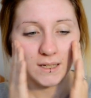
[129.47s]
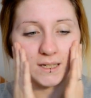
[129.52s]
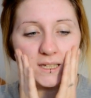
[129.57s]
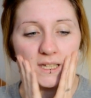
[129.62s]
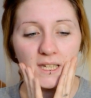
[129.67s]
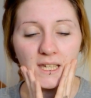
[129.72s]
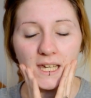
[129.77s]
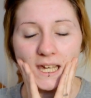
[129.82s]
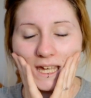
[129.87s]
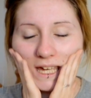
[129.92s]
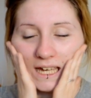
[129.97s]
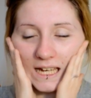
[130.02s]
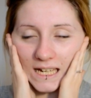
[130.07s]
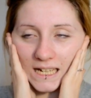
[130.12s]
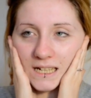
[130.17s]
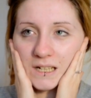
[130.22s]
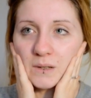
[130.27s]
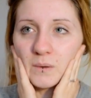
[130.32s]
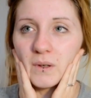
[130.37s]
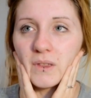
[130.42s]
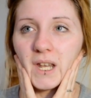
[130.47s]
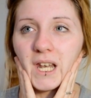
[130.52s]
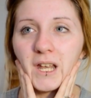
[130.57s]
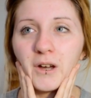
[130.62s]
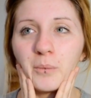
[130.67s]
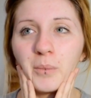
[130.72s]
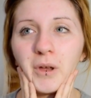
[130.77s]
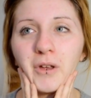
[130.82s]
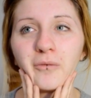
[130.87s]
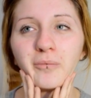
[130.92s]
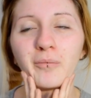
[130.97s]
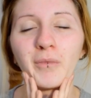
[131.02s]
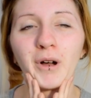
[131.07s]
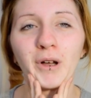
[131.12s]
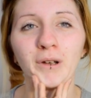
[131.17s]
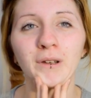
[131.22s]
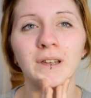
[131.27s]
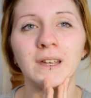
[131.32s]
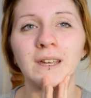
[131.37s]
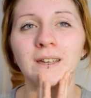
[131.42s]
yeah, with a little bit of
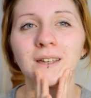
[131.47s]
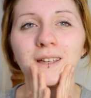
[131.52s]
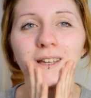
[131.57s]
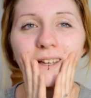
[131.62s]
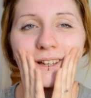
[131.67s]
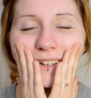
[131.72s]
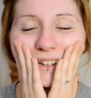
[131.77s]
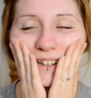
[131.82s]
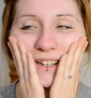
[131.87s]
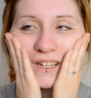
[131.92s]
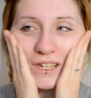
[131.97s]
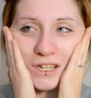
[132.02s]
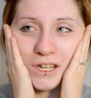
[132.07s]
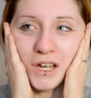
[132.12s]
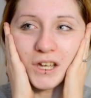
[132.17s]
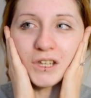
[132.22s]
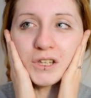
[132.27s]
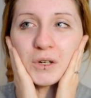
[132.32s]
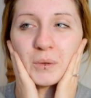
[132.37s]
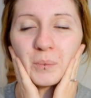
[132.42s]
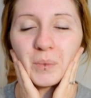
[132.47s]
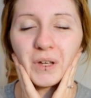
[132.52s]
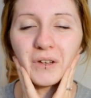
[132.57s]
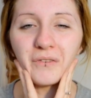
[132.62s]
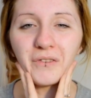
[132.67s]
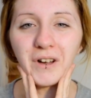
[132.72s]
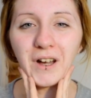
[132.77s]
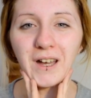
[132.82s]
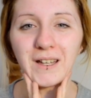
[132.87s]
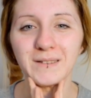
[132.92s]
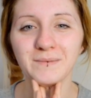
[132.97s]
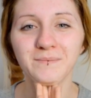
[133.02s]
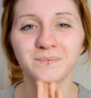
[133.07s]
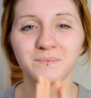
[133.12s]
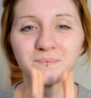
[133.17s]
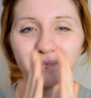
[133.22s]
moaning, you'll be fine.